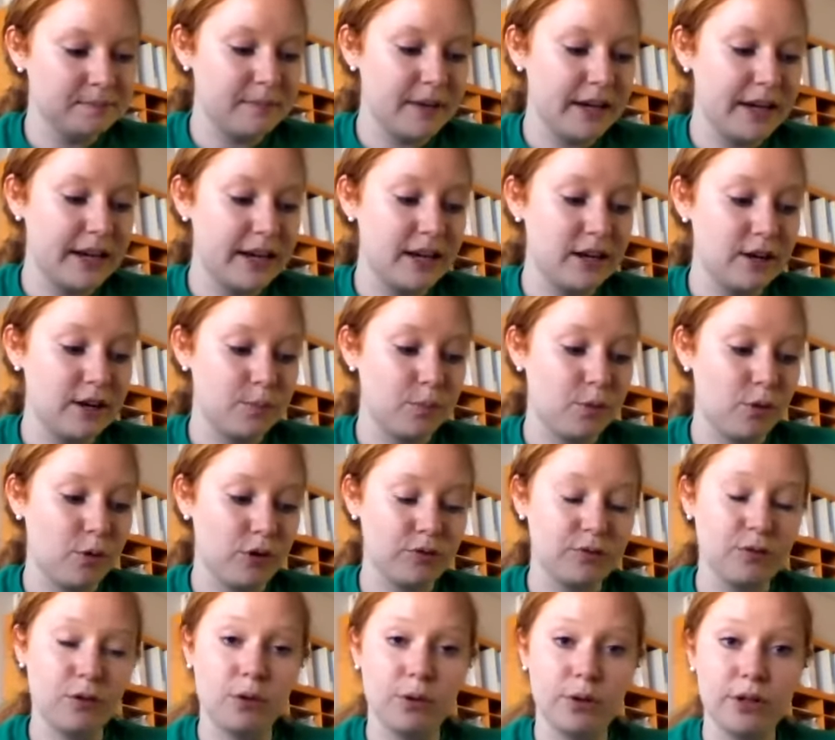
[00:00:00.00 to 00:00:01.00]
Making a
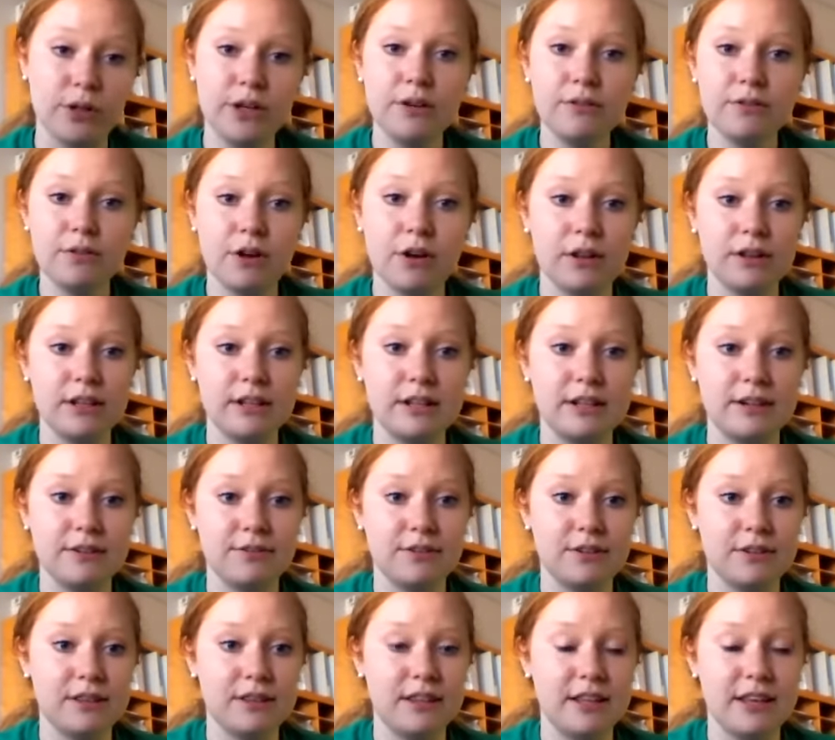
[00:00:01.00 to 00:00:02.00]
portfolio of all the
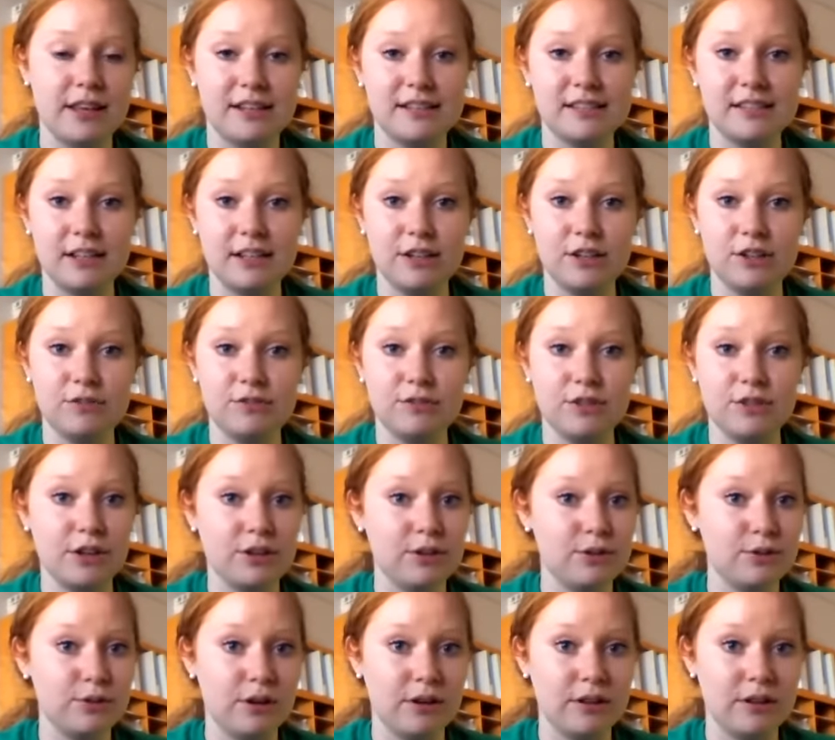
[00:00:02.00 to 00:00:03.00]
different things that you've
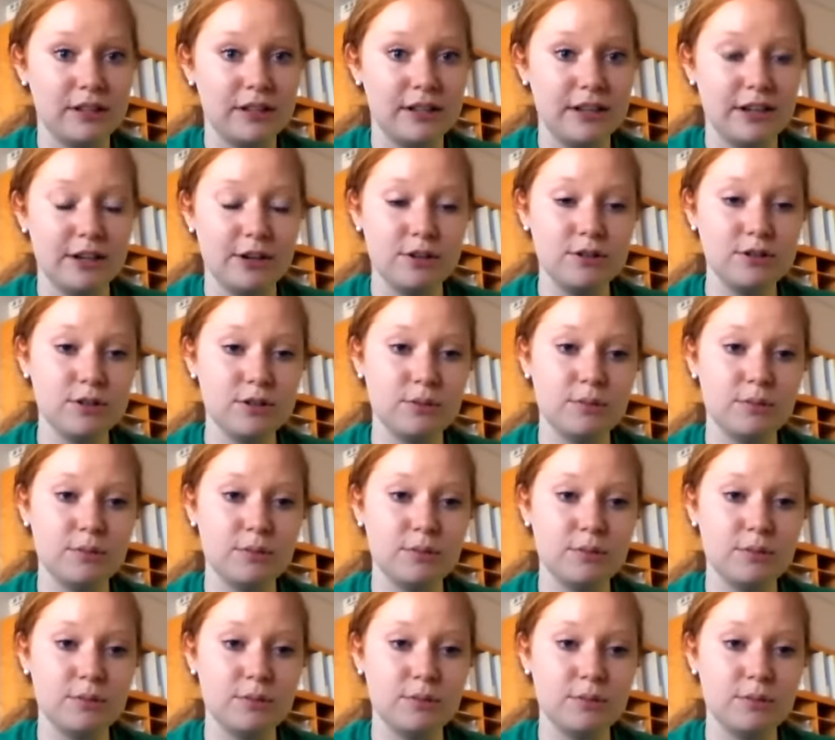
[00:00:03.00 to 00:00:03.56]
done throughout the year.